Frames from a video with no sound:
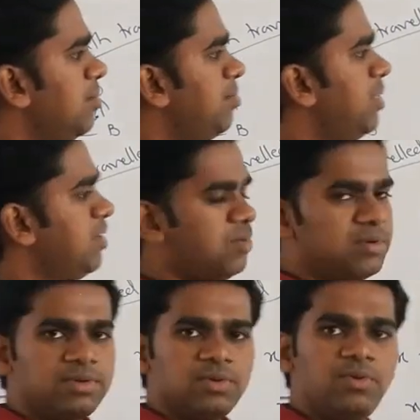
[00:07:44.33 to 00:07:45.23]

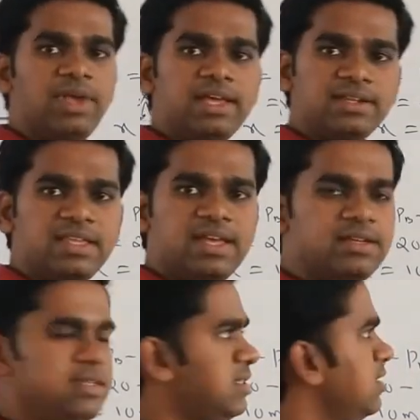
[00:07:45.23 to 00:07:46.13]
But where they
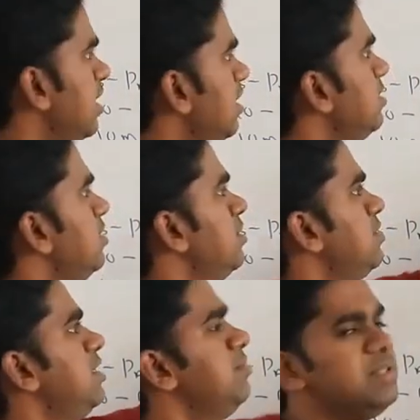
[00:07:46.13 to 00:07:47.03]
are reaching
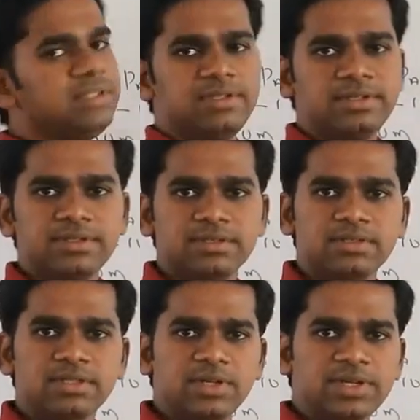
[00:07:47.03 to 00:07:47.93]
the same thing.
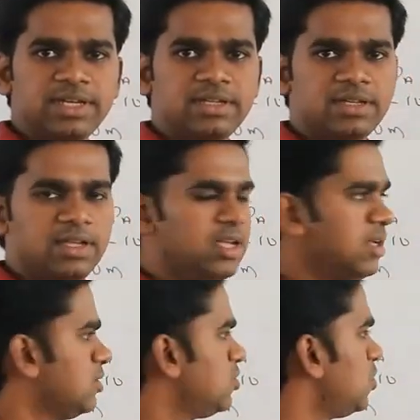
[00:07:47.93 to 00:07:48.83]
Okay.
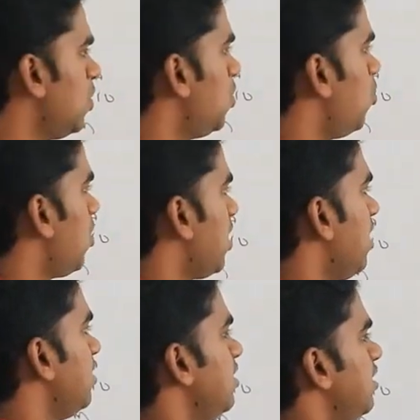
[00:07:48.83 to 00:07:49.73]
So what
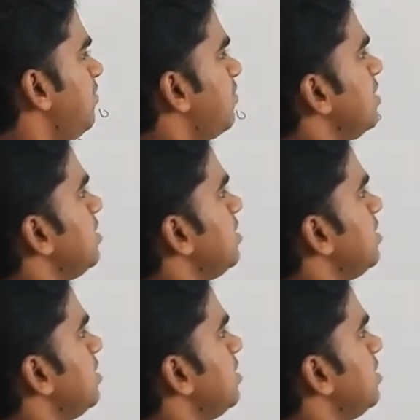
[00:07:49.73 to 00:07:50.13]
are the difference